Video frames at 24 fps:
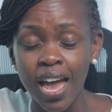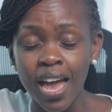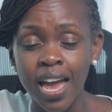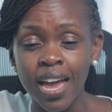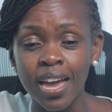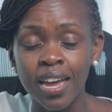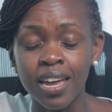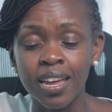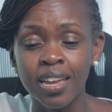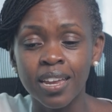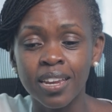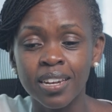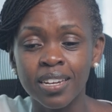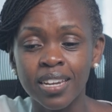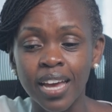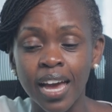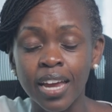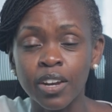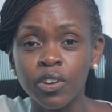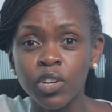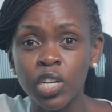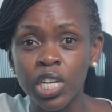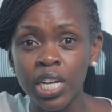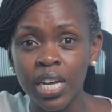And
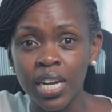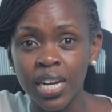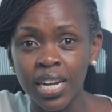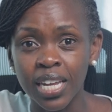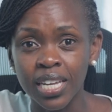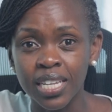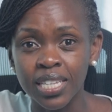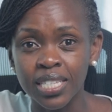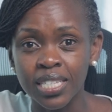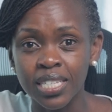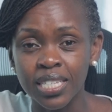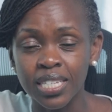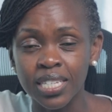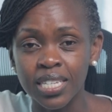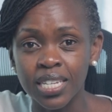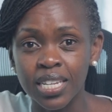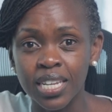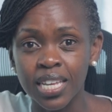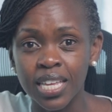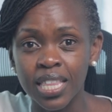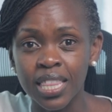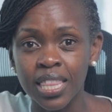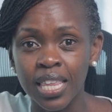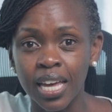I realized
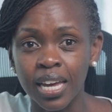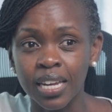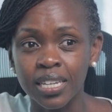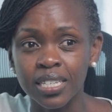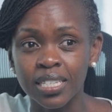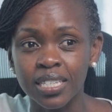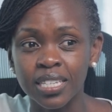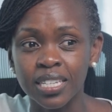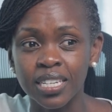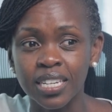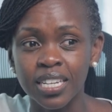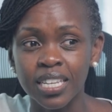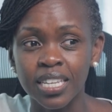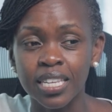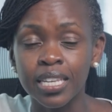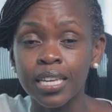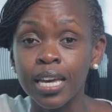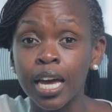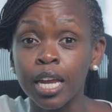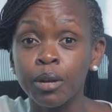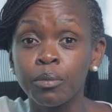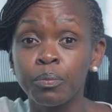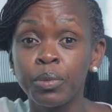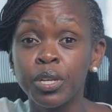that he
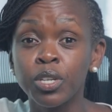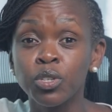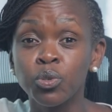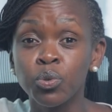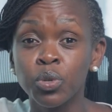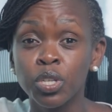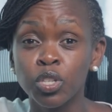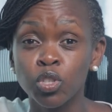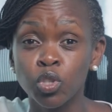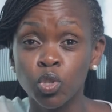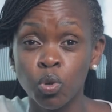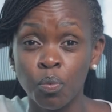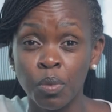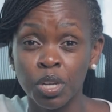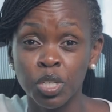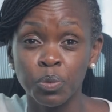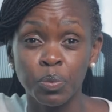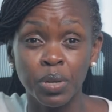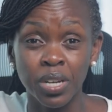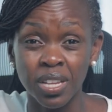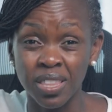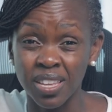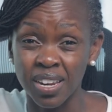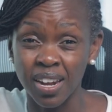had been doing so much
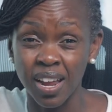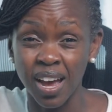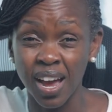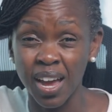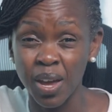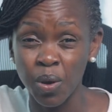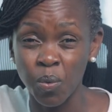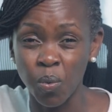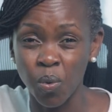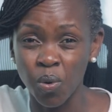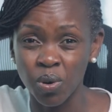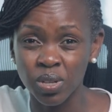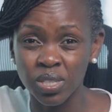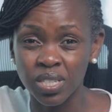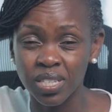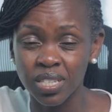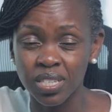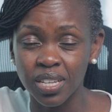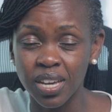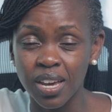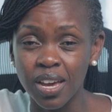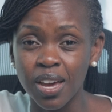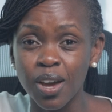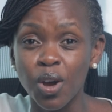better than I
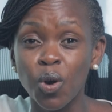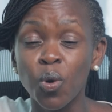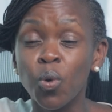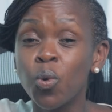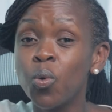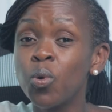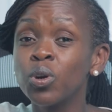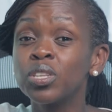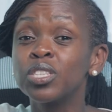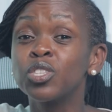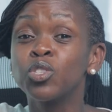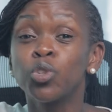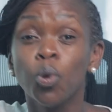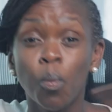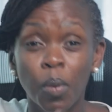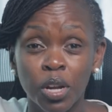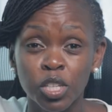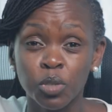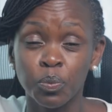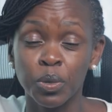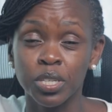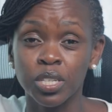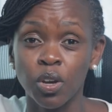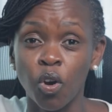was, who was so
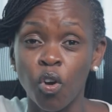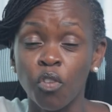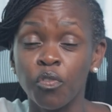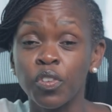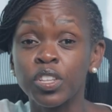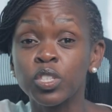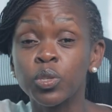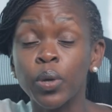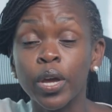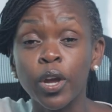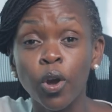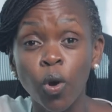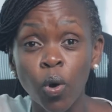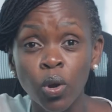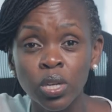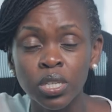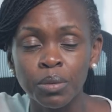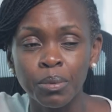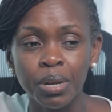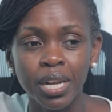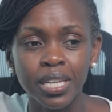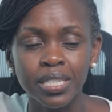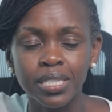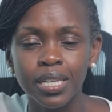much better off. And so I called
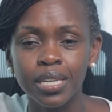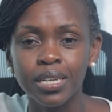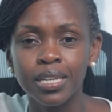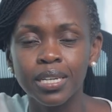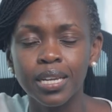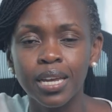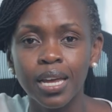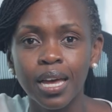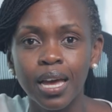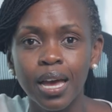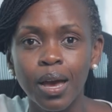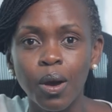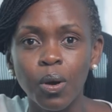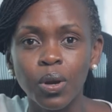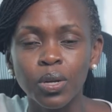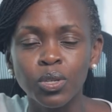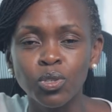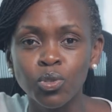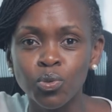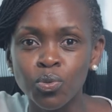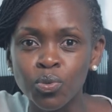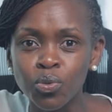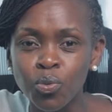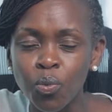him and I said,
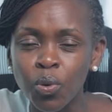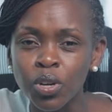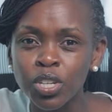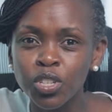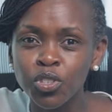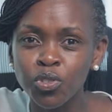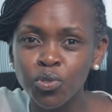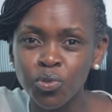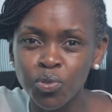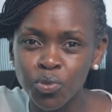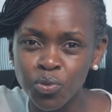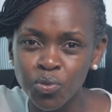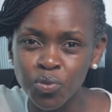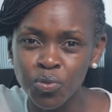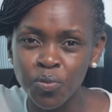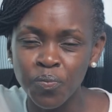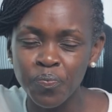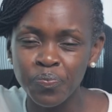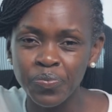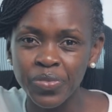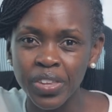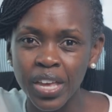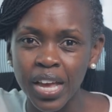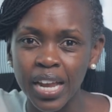dude, what did you do?
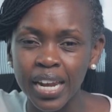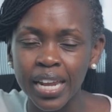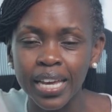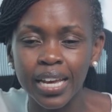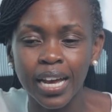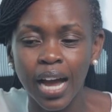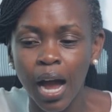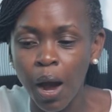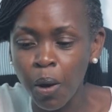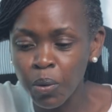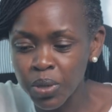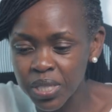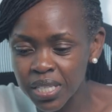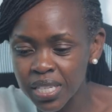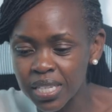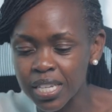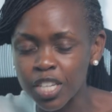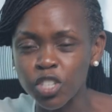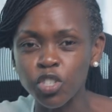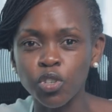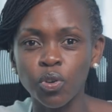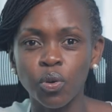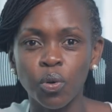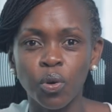Like, how is it
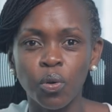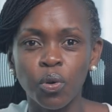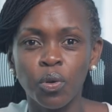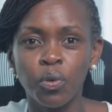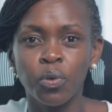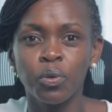that you're